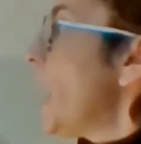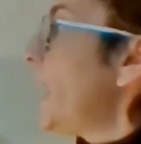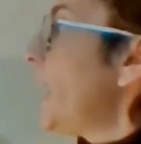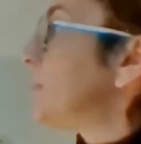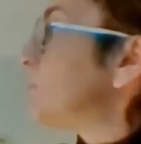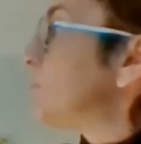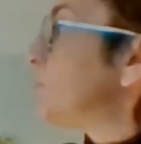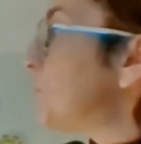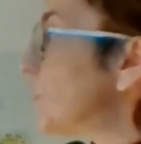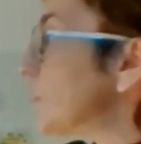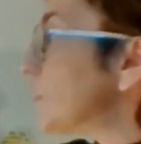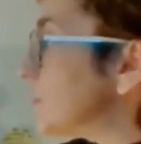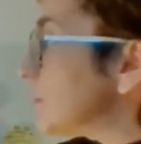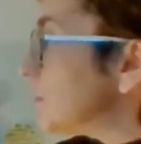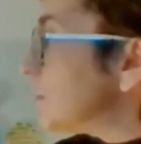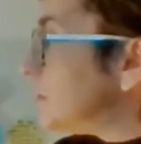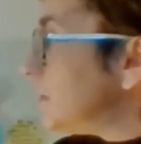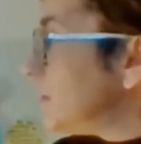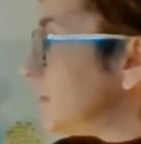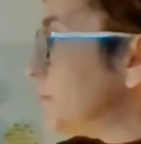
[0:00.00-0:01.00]
And for the
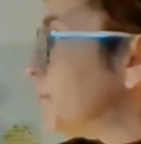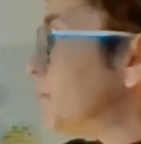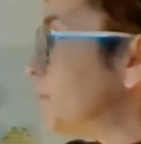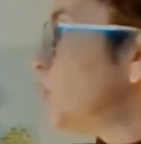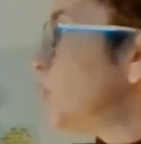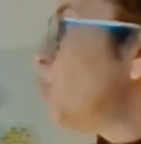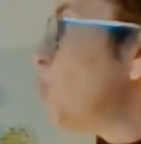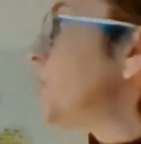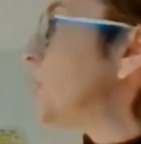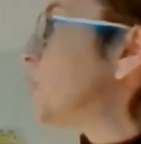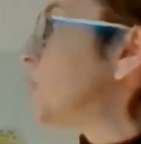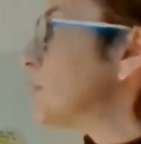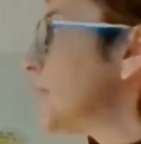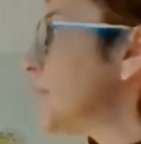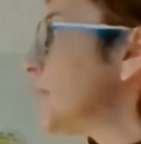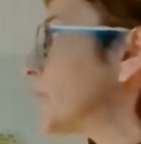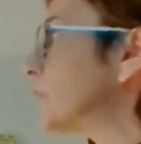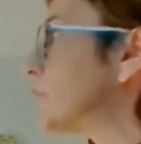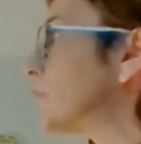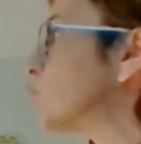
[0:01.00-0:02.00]
team, we
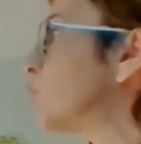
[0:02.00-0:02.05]
connect